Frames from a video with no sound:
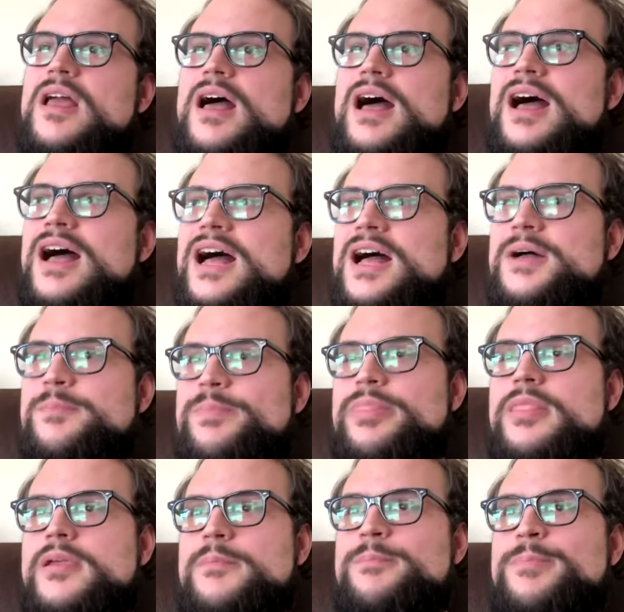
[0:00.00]

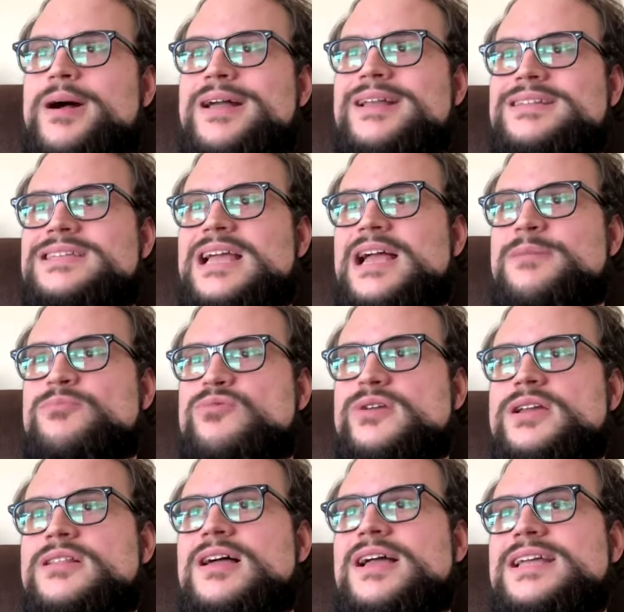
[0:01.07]
Um, but I'm
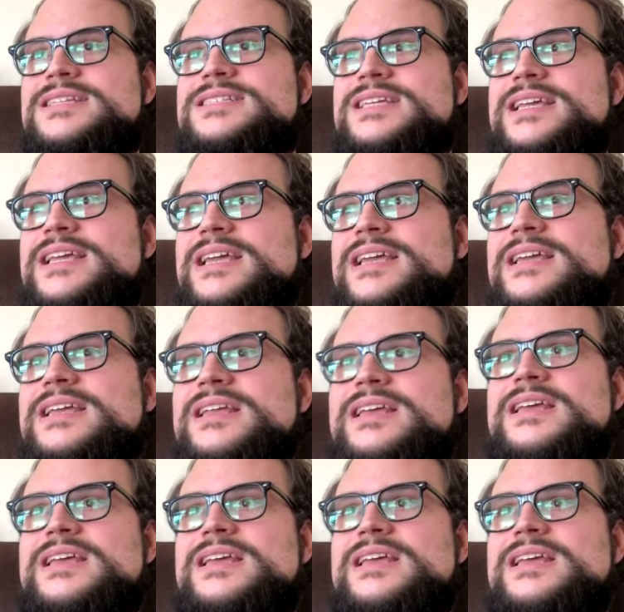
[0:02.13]
realizing